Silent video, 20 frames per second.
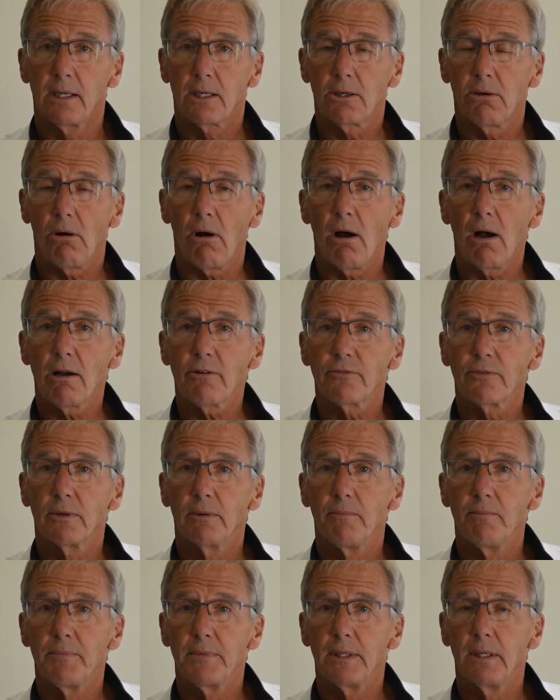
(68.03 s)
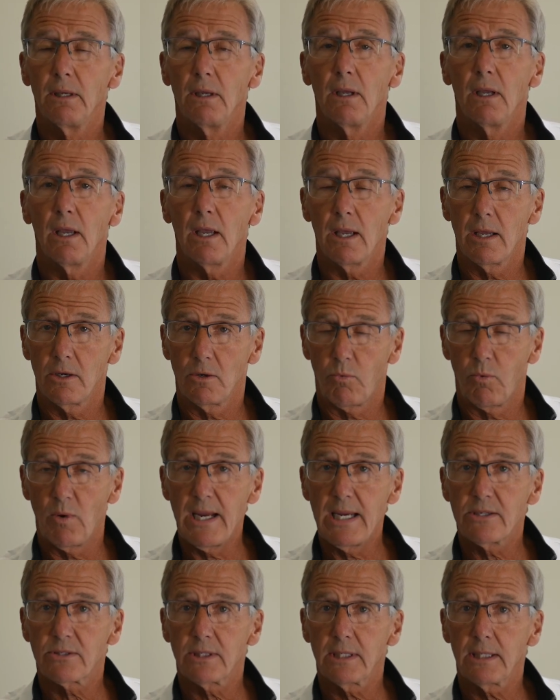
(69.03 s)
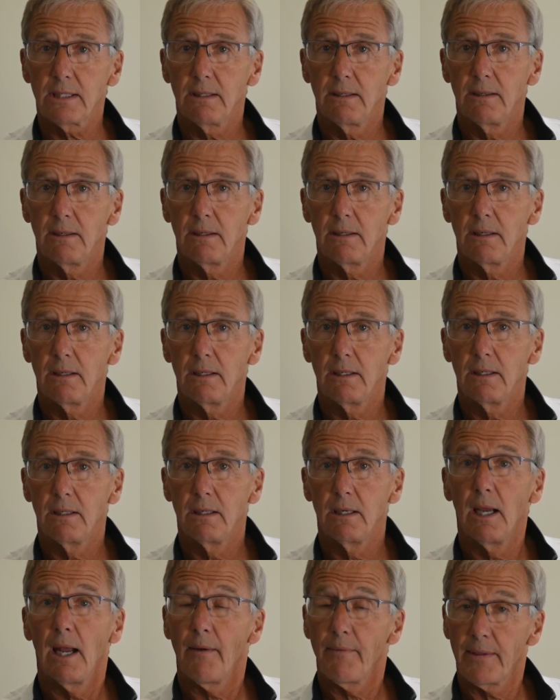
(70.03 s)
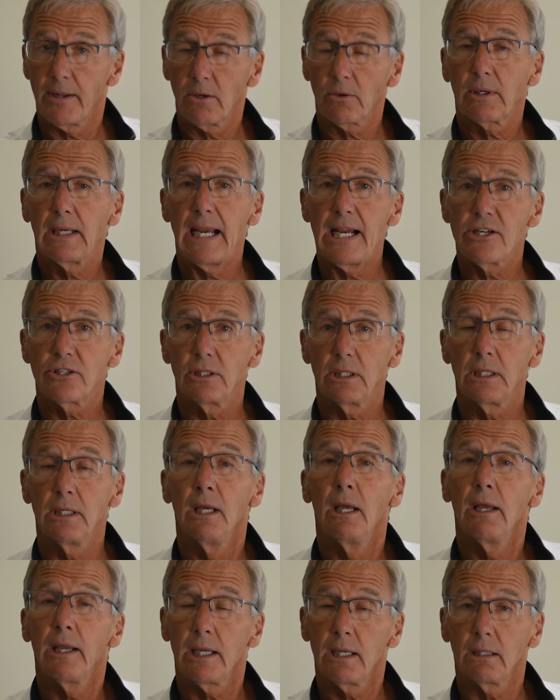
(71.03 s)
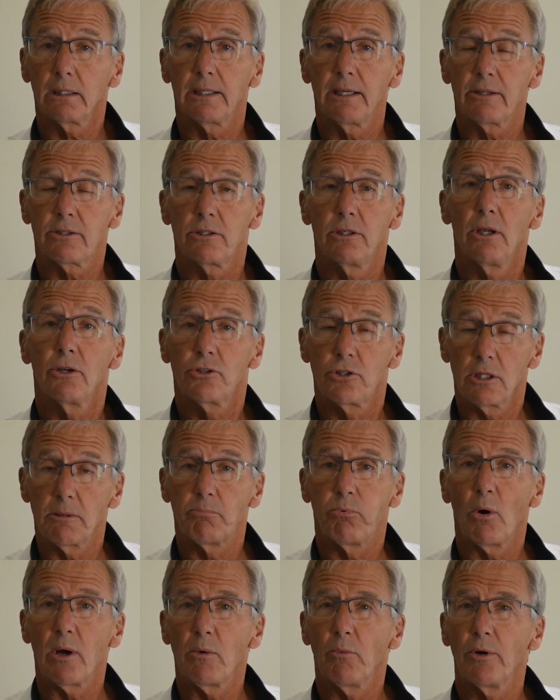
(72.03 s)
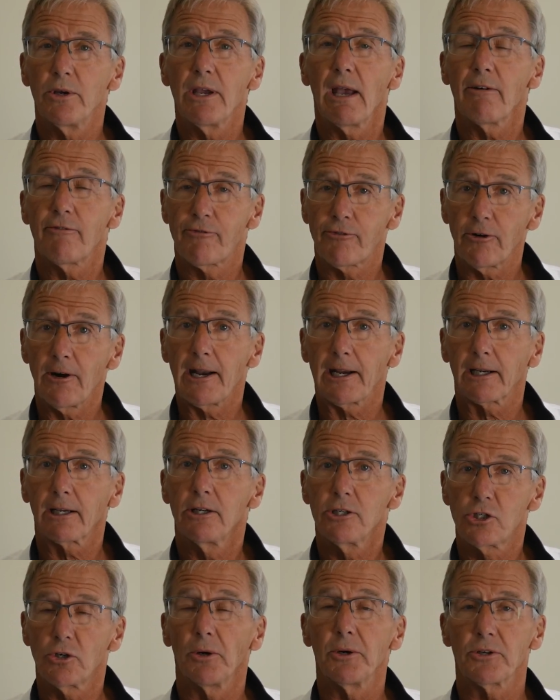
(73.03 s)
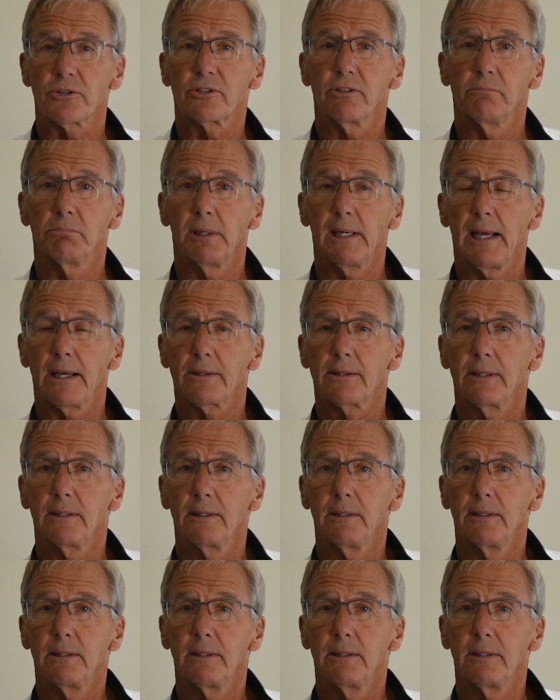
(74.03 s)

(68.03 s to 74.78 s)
Cough and wheezing, and then occasionally it'll get to the point where you have frank shortness of breath.